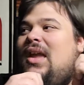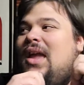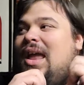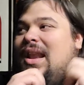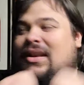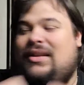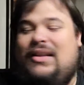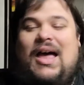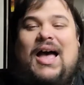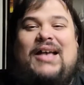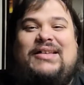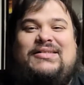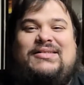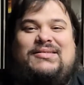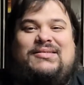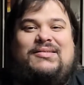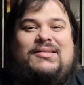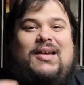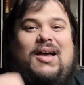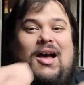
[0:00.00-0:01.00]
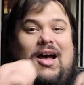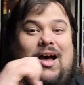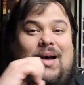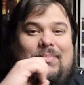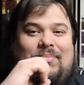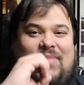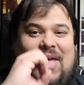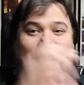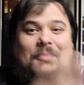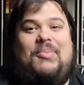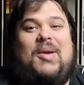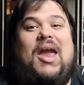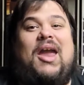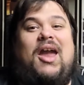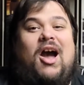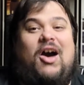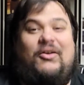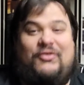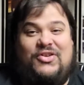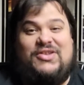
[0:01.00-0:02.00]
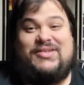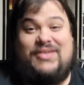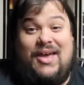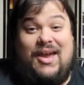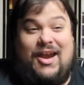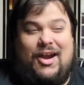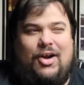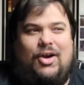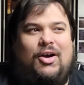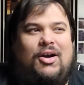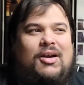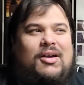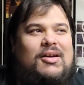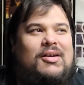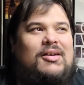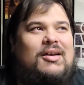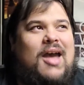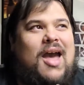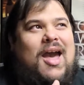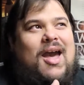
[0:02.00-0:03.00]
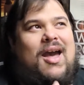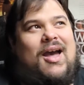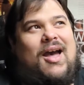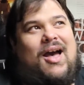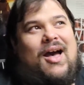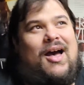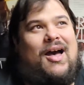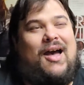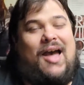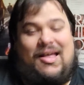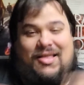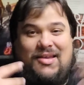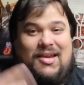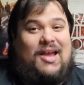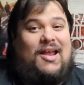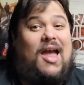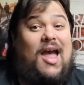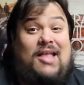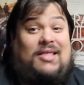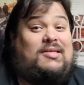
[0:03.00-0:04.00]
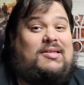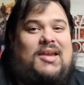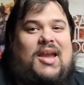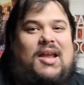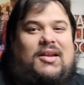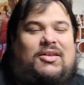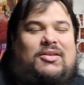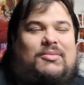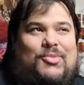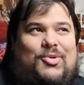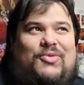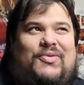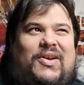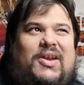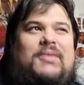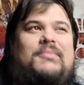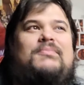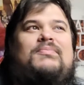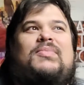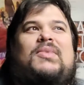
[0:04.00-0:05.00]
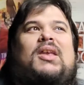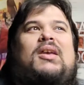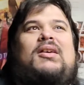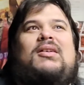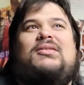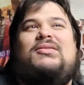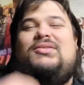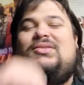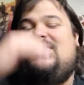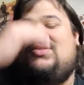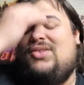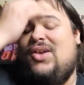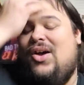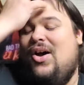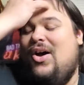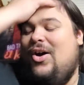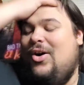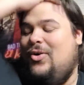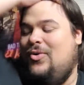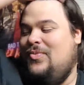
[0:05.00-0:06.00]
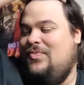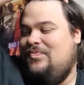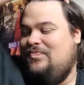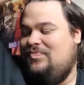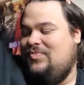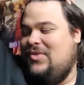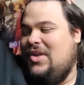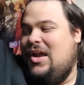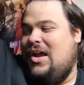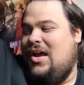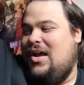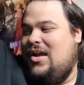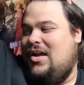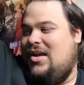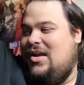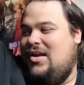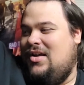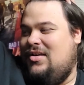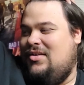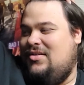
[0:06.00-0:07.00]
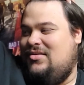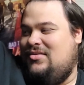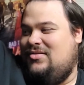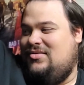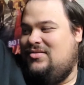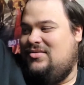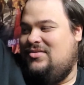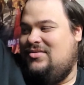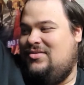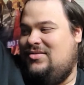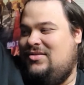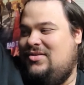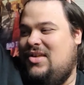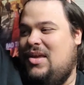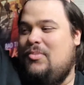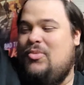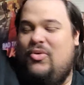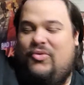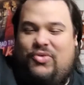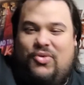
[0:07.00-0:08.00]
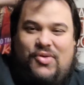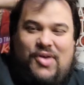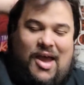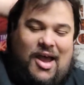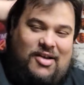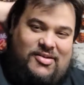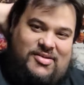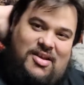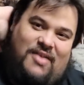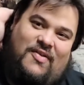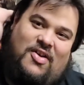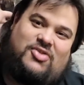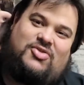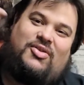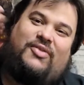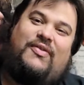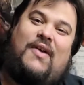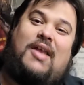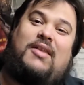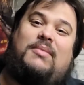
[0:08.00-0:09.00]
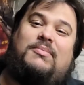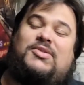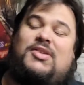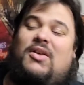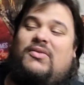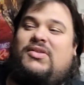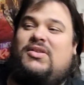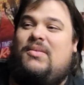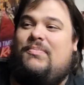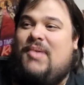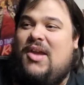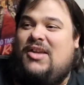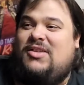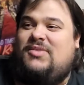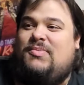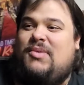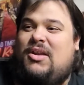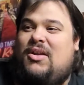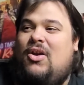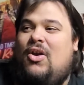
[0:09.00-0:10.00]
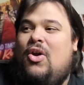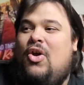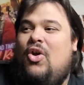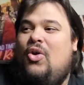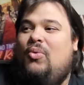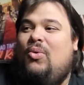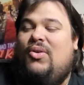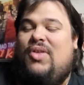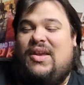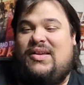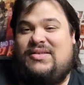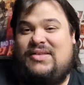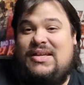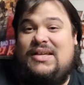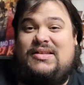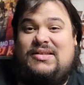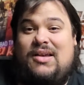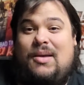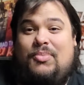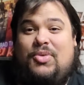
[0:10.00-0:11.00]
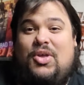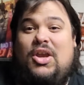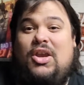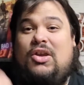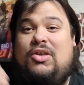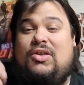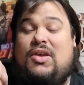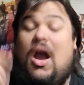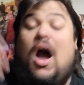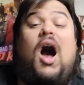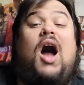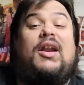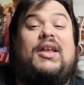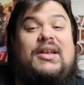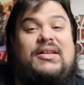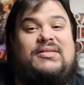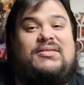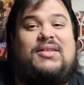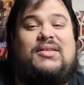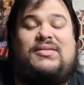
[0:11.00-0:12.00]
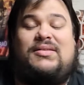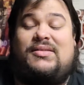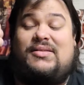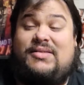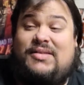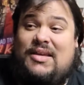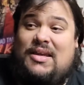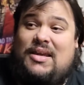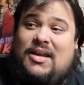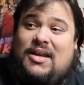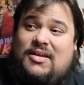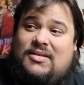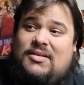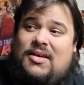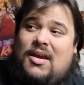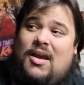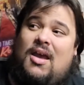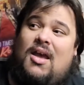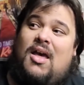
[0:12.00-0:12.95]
unless um, that payoff is there uh, at the at the end of the movie. So uh, they move through the house. They eventually find themselves in the basement where they see something, the audience doesn't see it,